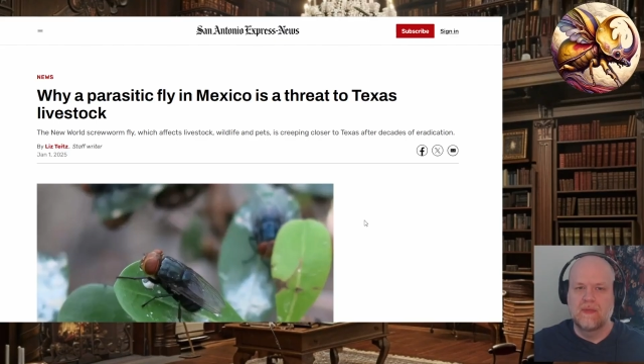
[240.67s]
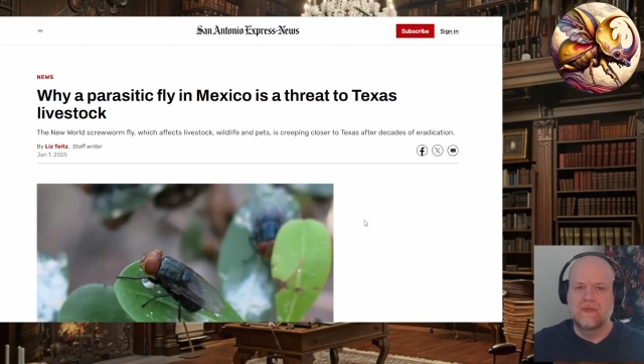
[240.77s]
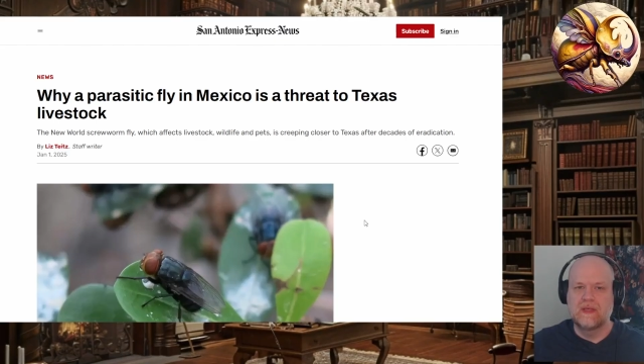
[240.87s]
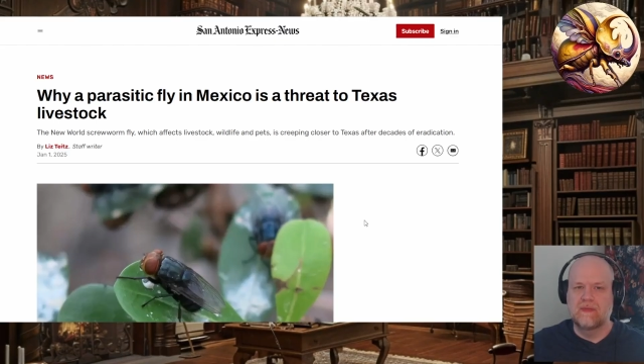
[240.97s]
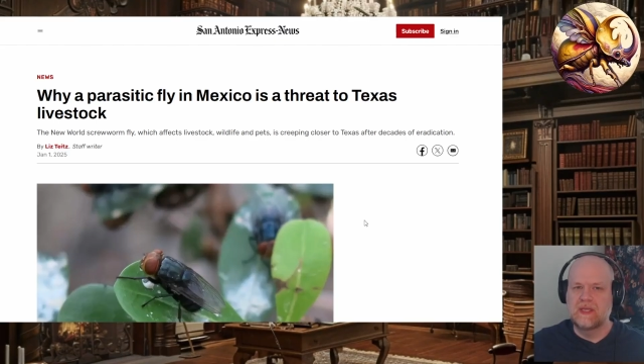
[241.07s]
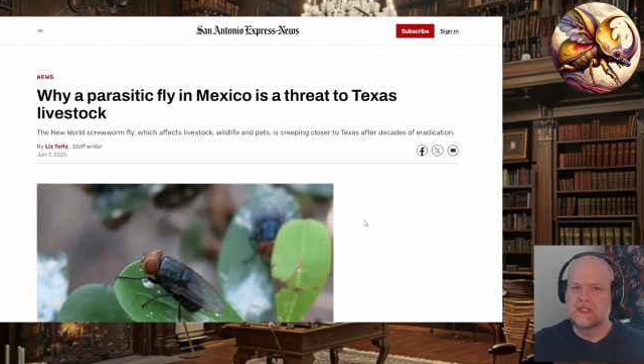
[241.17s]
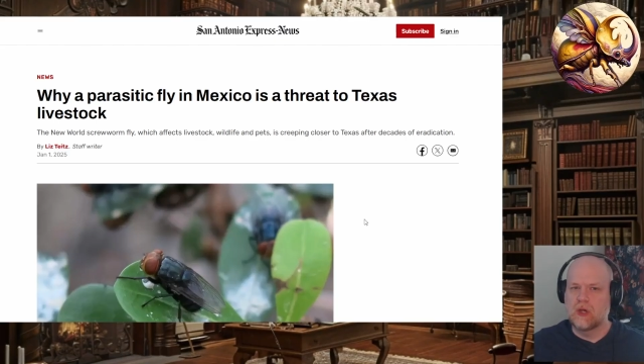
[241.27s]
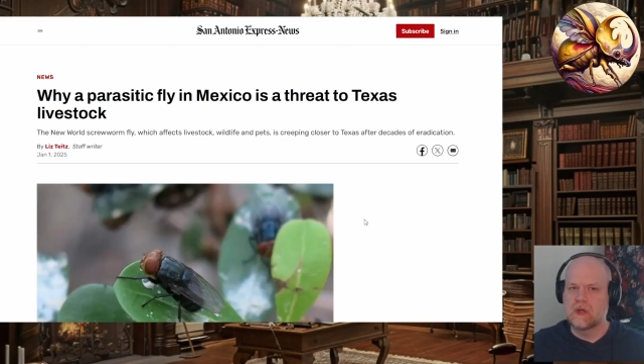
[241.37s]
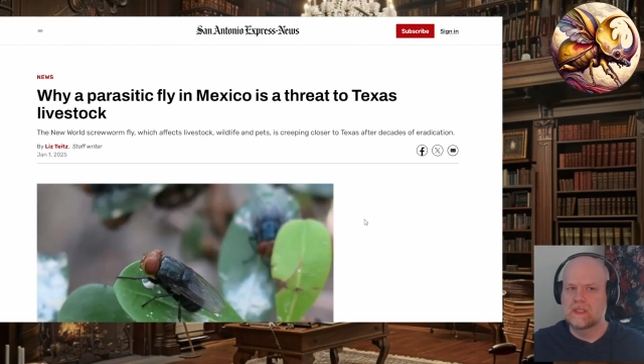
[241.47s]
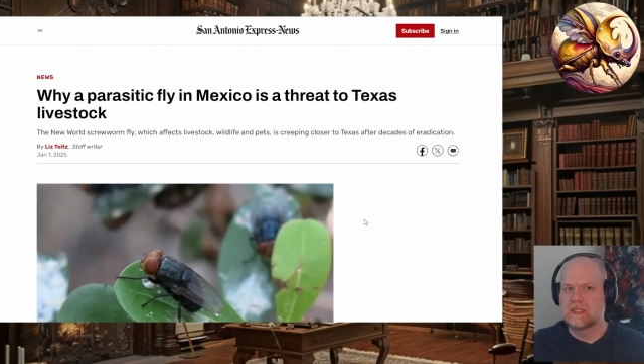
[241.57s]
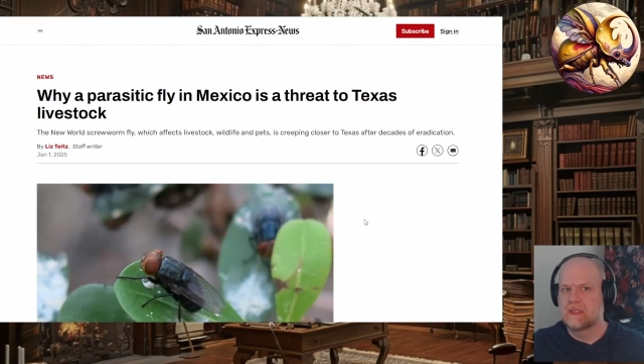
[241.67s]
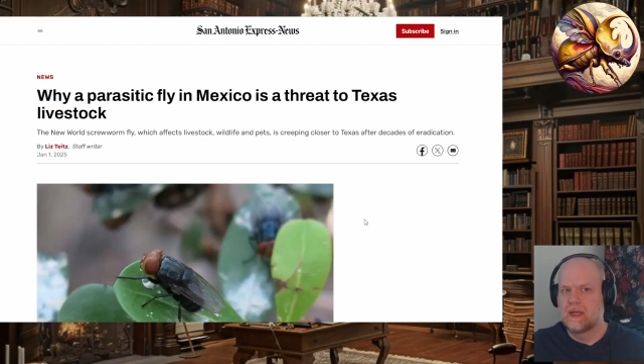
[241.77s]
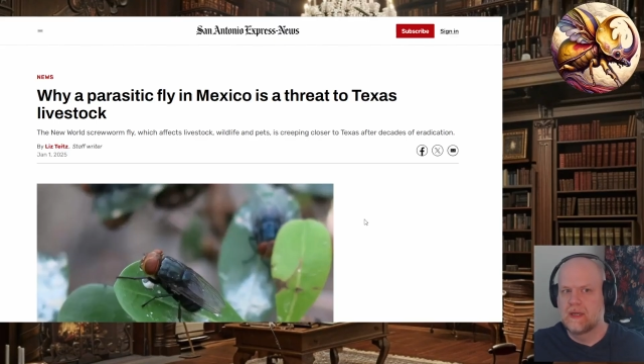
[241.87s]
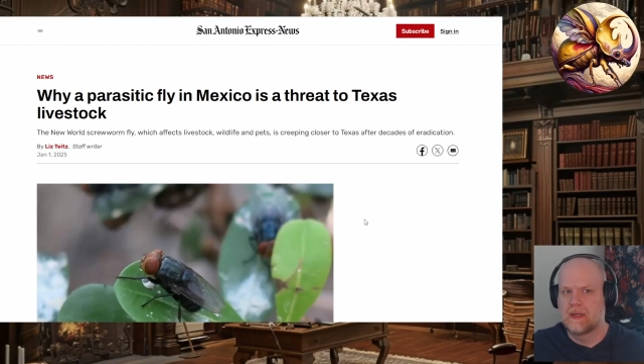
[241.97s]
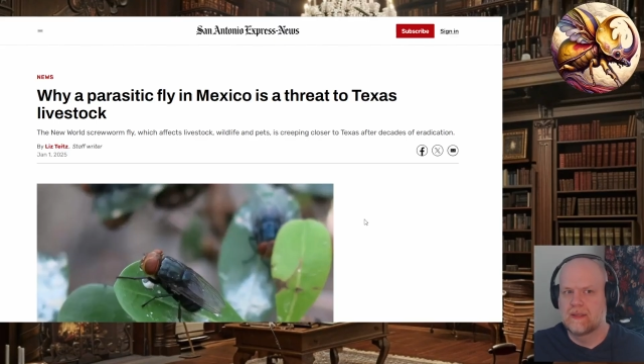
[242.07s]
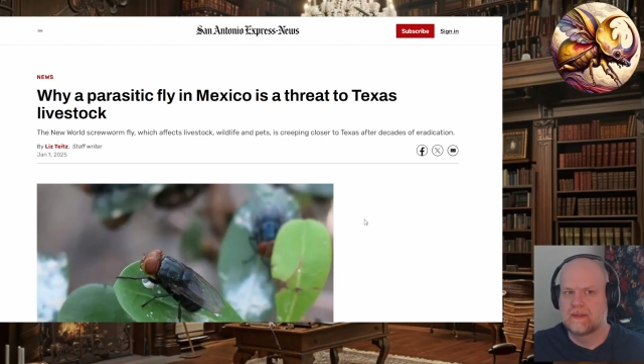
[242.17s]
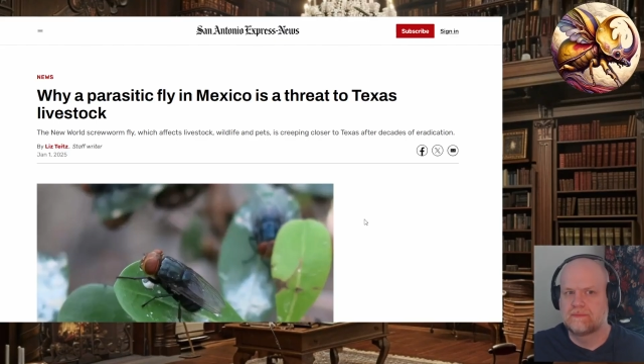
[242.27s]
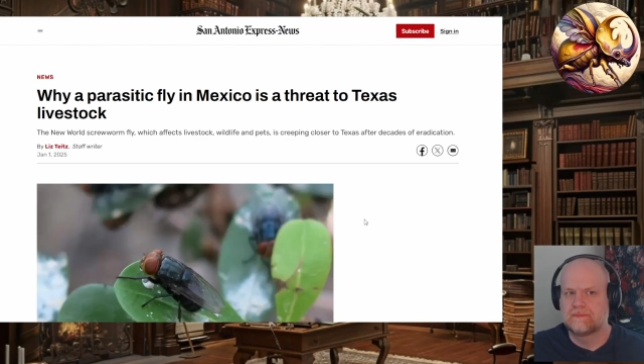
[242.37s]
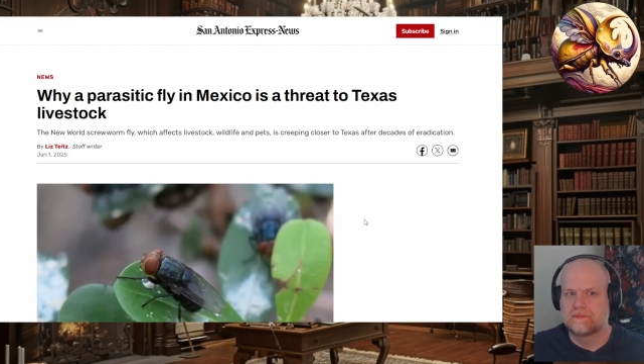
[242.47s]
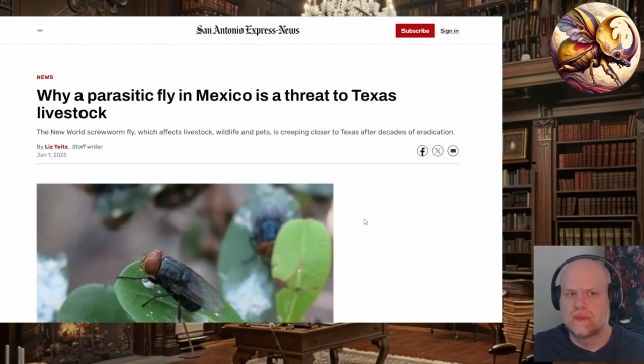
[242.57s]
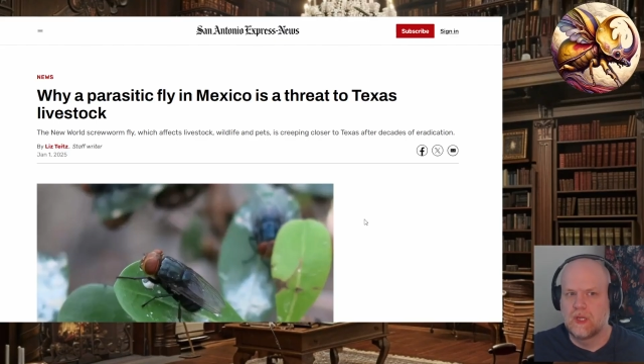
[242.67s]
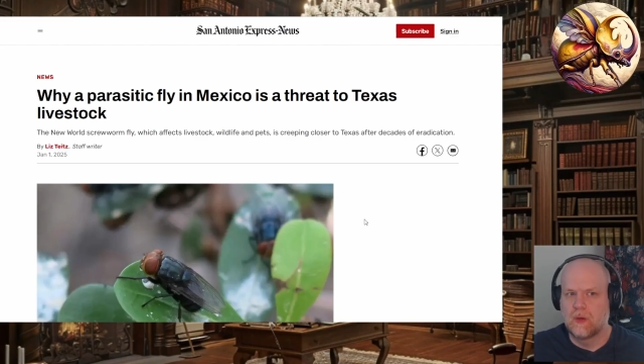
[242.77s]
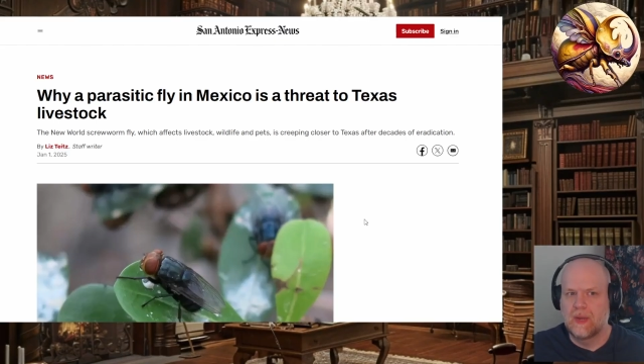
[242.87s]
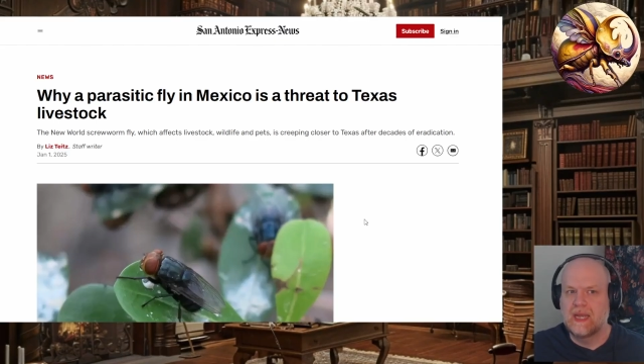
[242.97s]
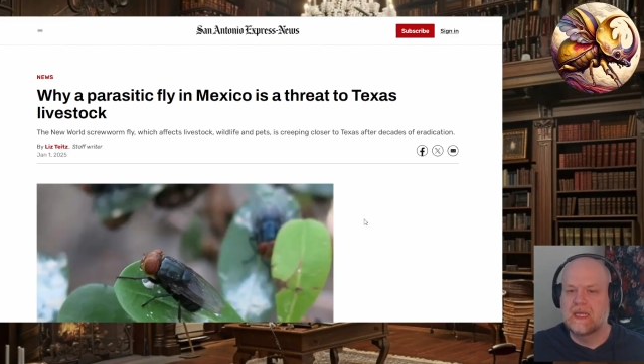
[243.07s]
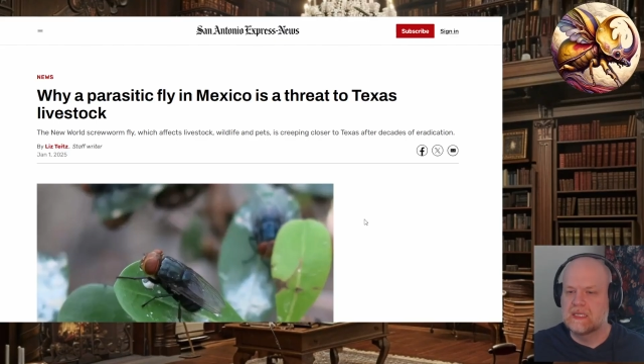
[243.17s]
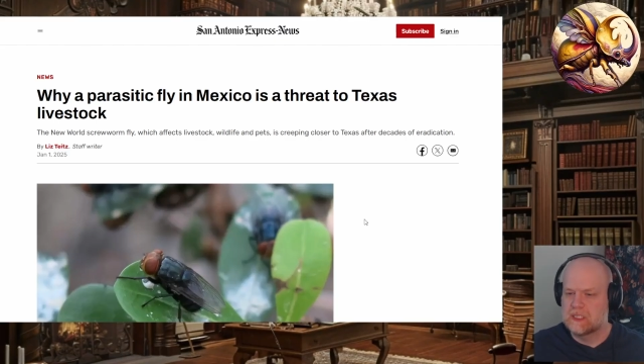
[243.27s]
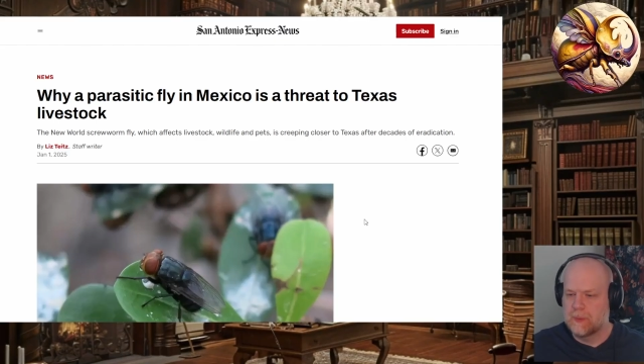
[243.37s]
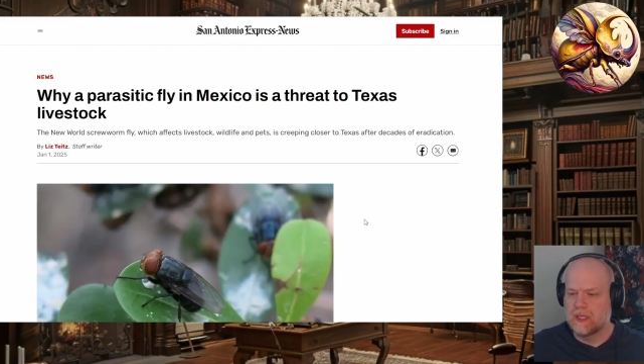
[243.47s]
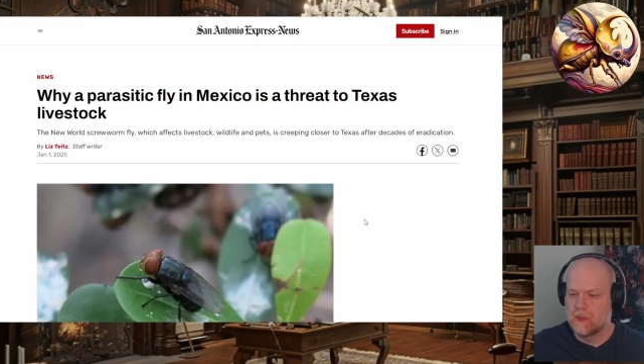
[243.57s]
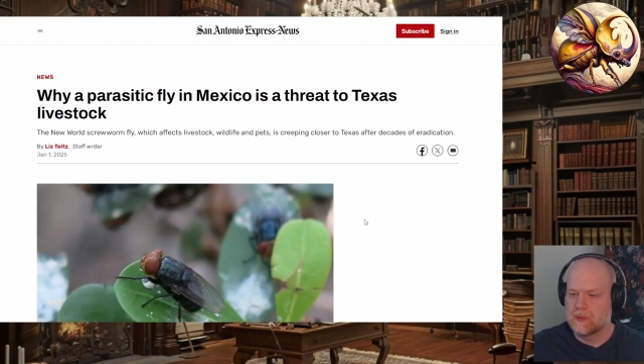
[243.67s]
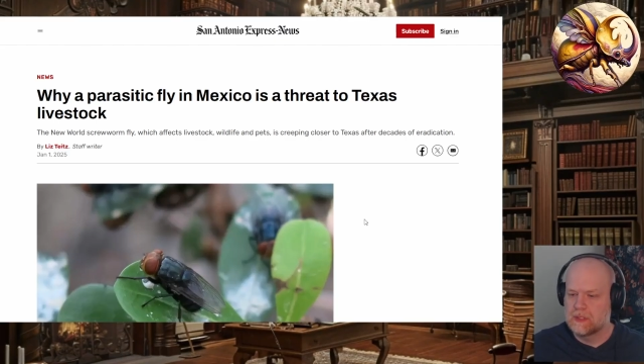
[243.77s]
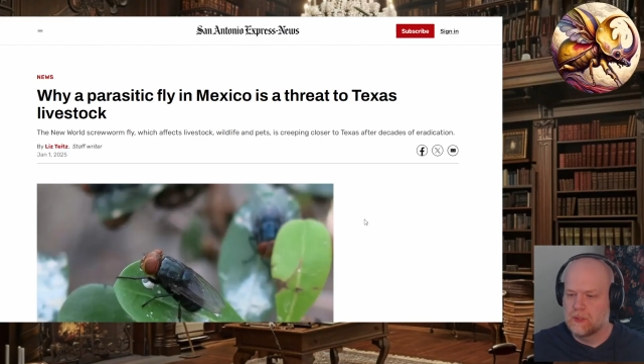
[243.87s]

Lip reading: These aren't, you know, inconspicuous.